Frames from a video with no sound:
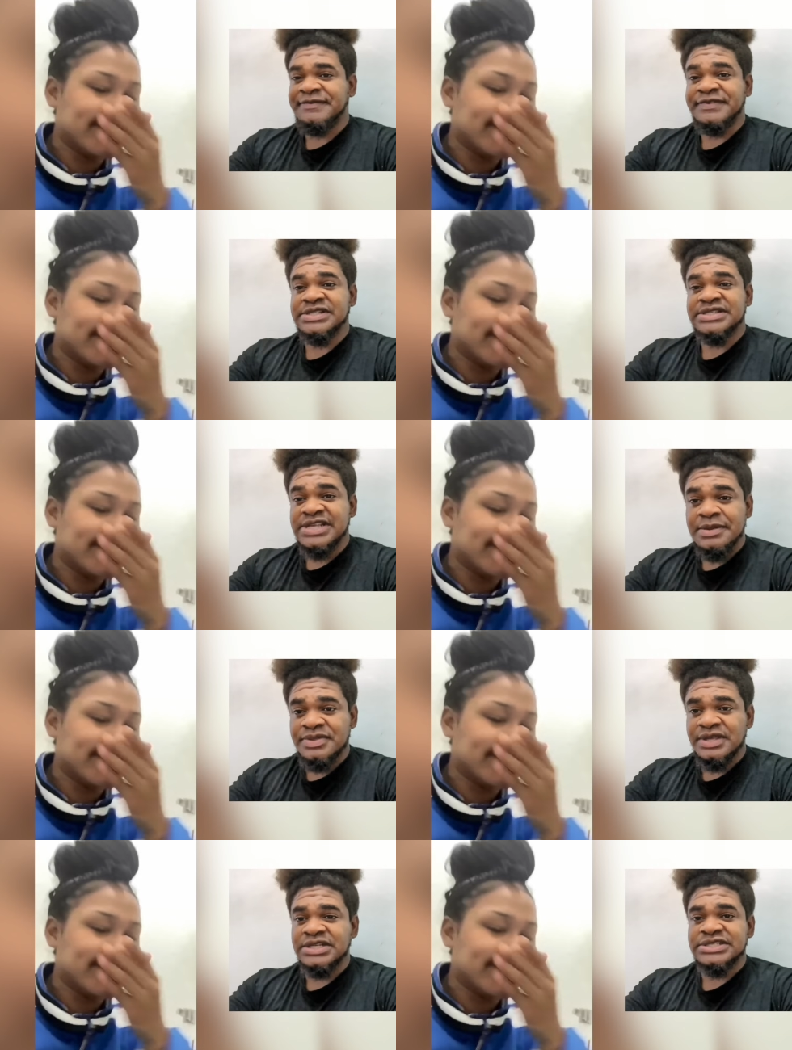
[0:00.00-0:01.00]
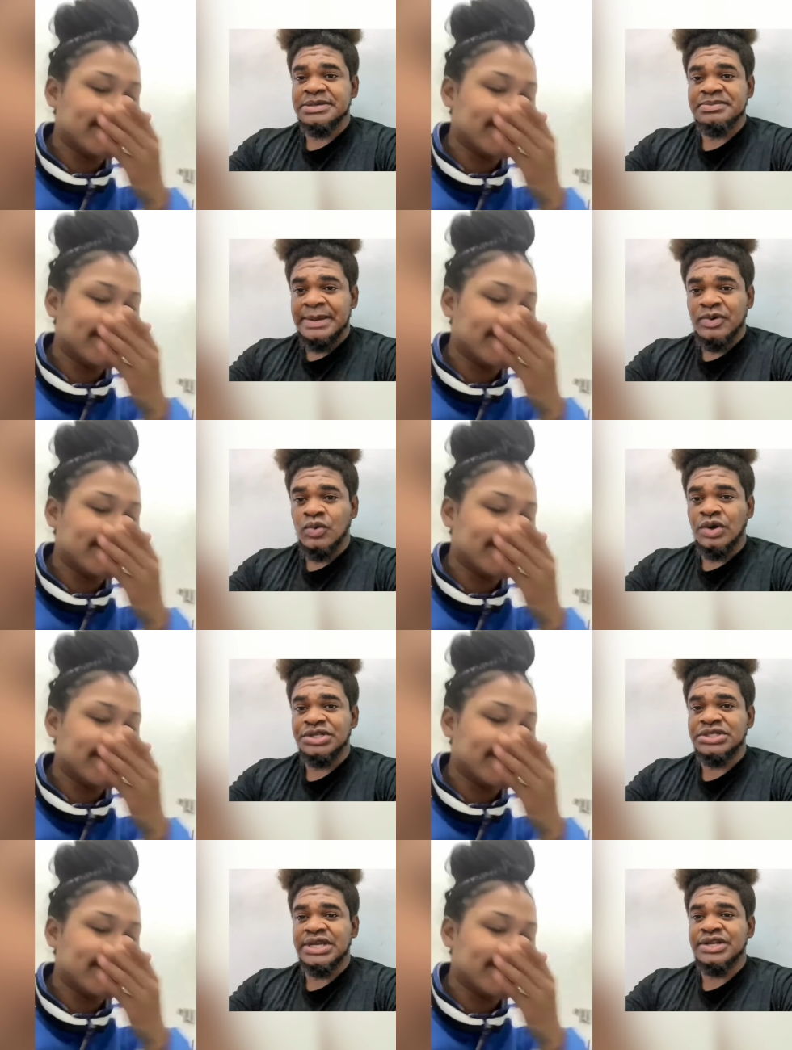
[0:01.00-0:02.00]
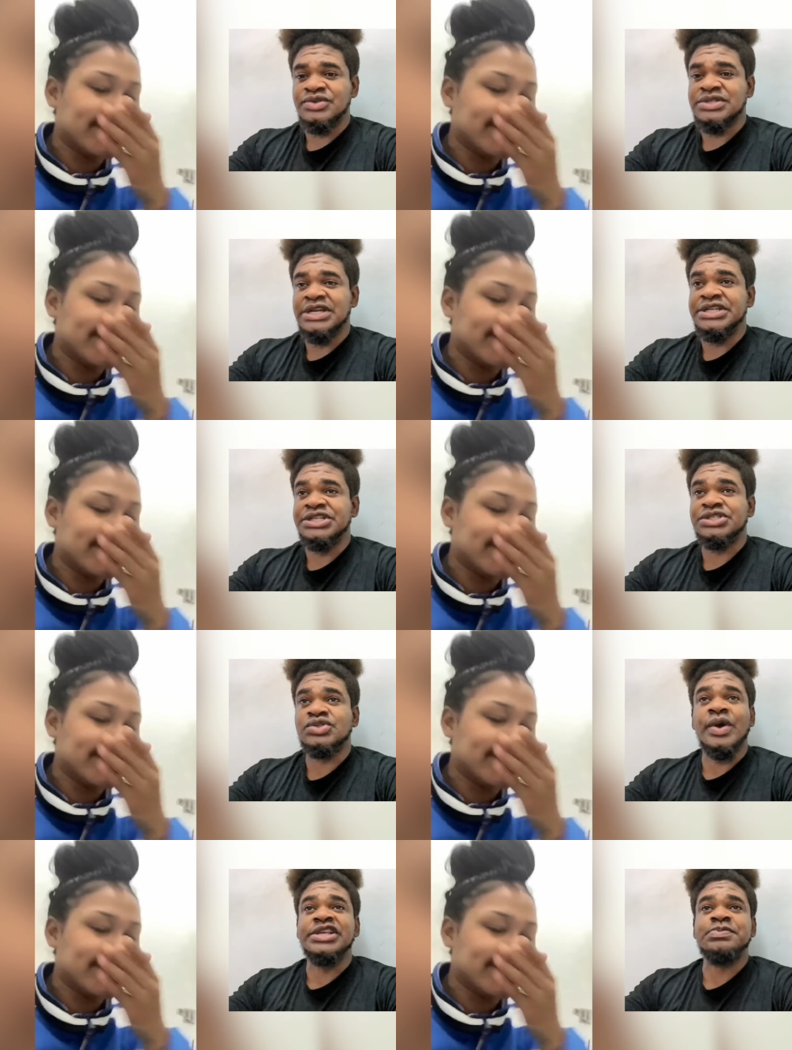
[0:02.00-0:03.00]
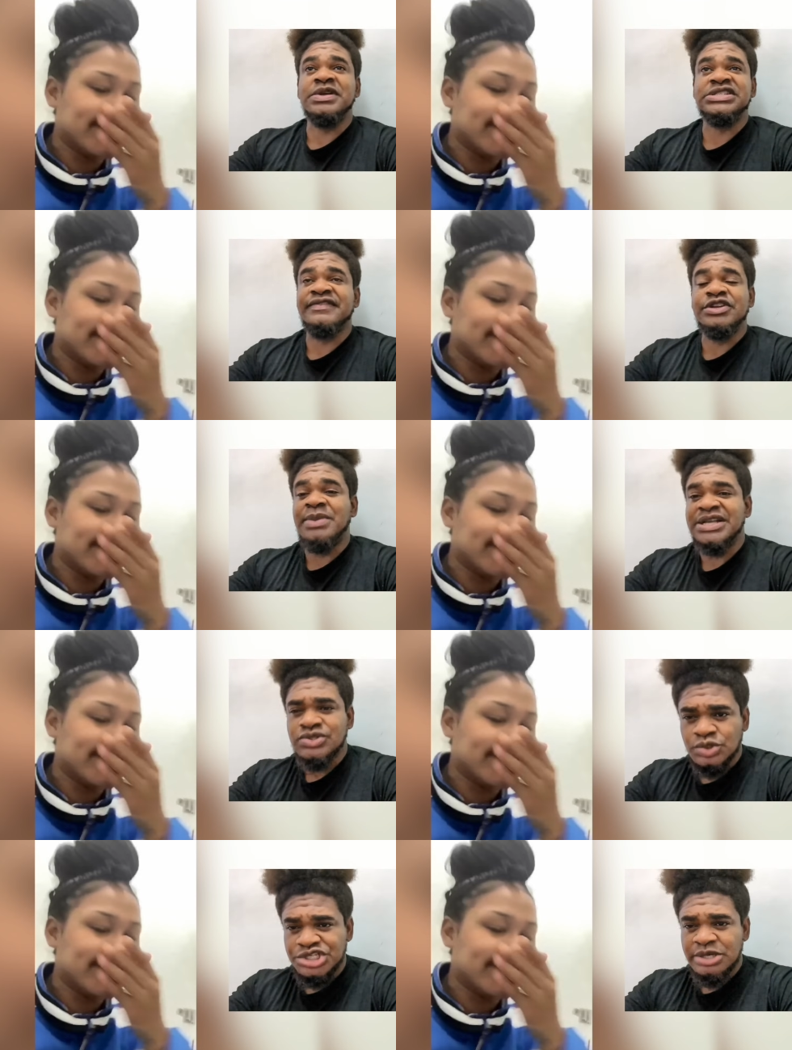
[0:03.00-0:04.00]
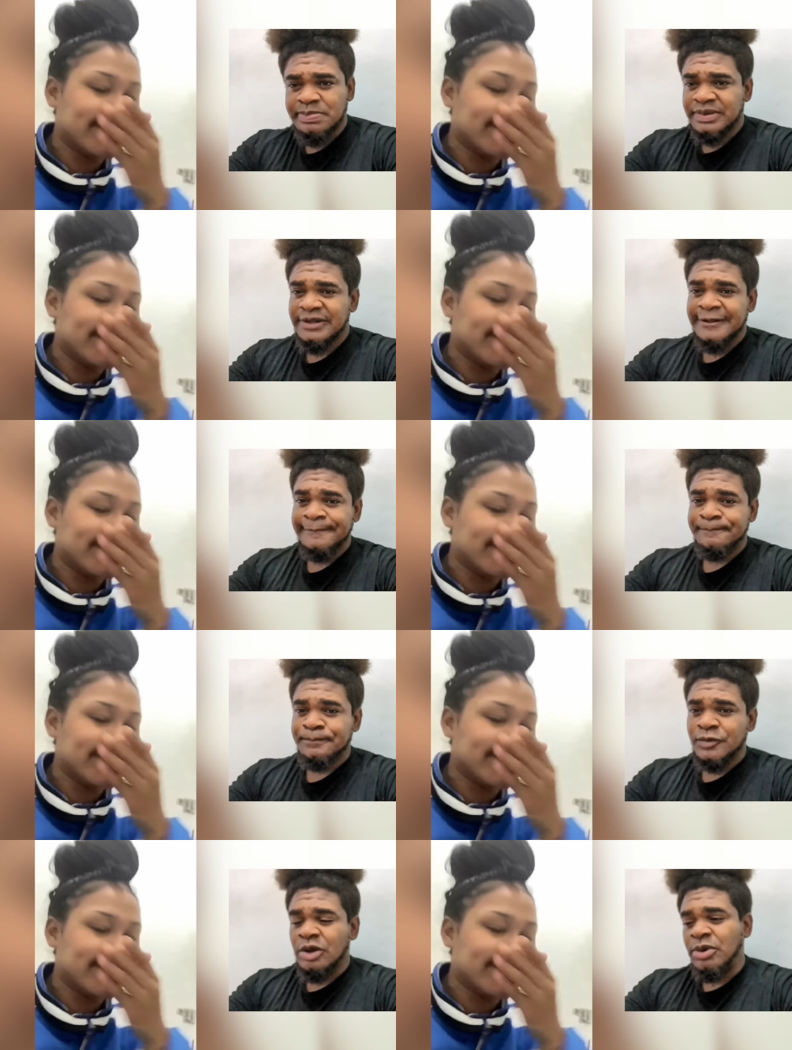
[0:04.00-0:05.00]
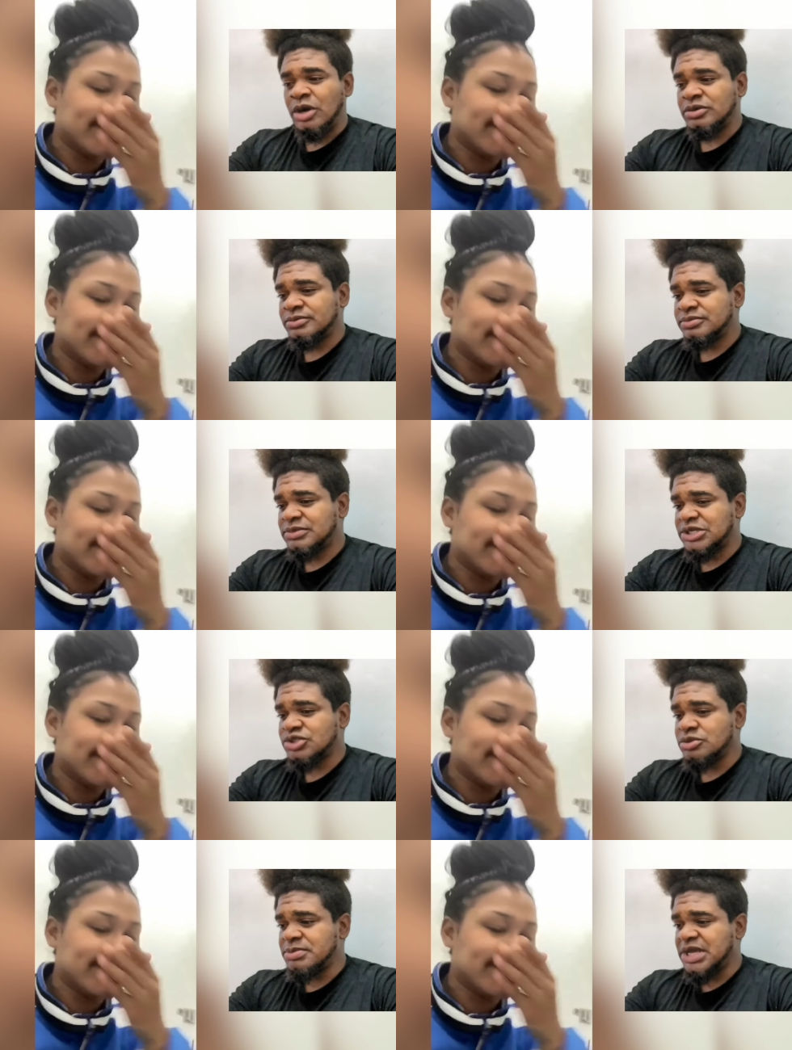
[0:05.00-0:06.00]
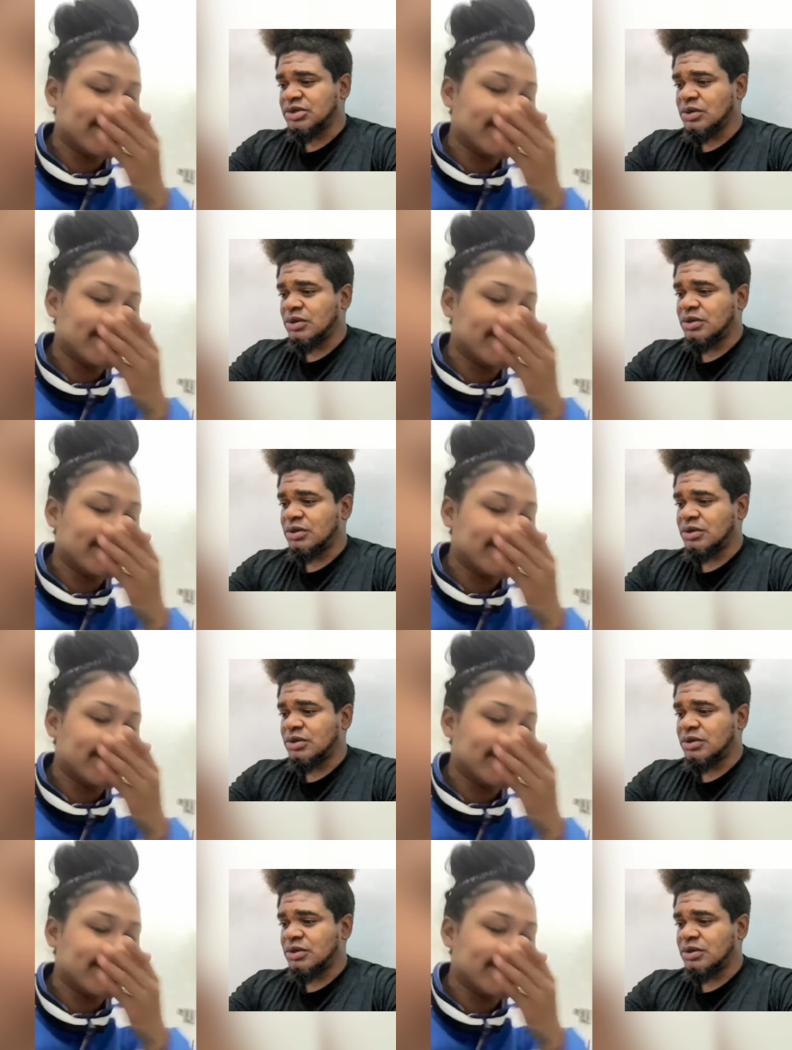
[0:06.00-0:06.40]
Speaker 1: If it's the same thing, the same type of quality, and you're selling it so expensive and you buy it so cheap, come on. That shouldn't be at all.